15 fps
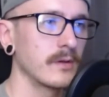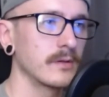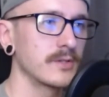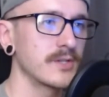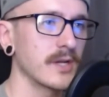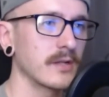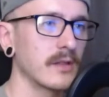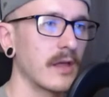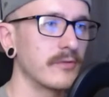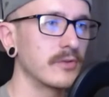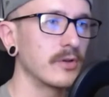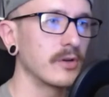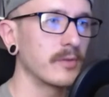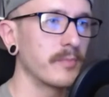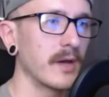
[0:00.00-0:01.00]
Check left
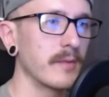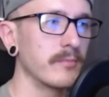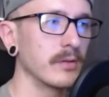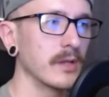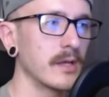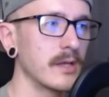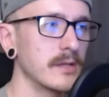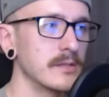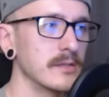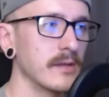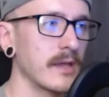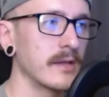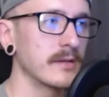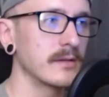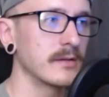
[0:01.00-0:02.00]
hook by Blades
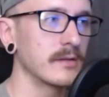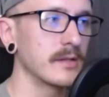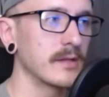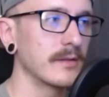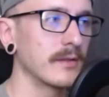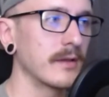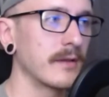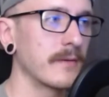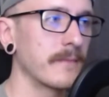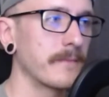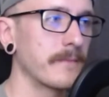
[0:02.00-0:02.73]
landed cleanly.